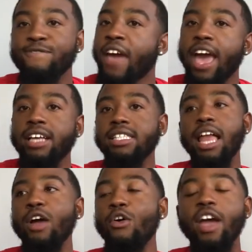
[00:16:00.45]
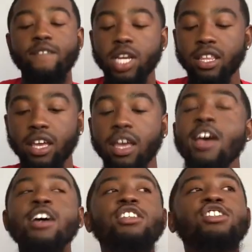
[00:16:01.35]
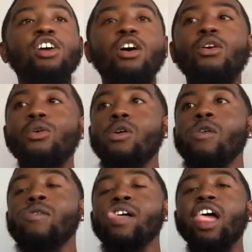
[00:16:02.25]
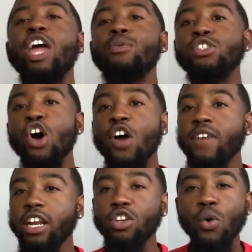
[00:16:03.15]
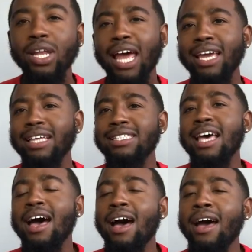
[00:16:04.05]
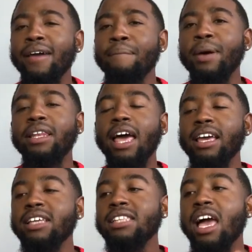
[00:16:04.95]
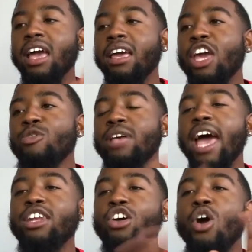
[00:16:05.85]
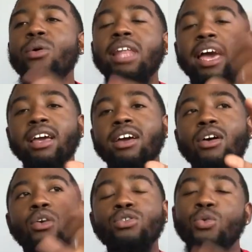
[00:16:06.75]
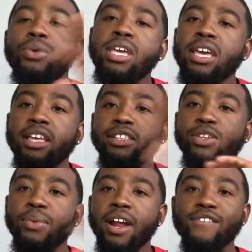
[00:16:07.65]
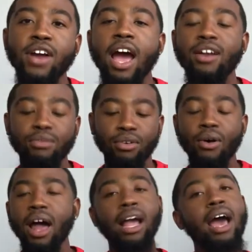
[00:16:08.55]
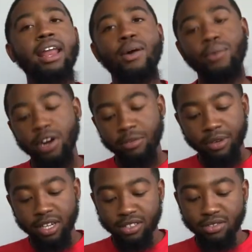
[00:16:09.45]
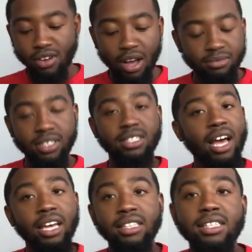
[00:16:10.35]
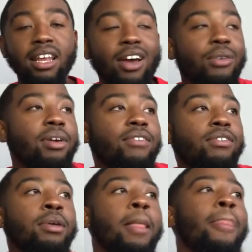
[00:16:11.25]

Facts, like on everything. So he was already doing like time, but I guess like he had to go like on the weekends or whatever. I don't know how, how that worked because you know I'm just not into that or whatever.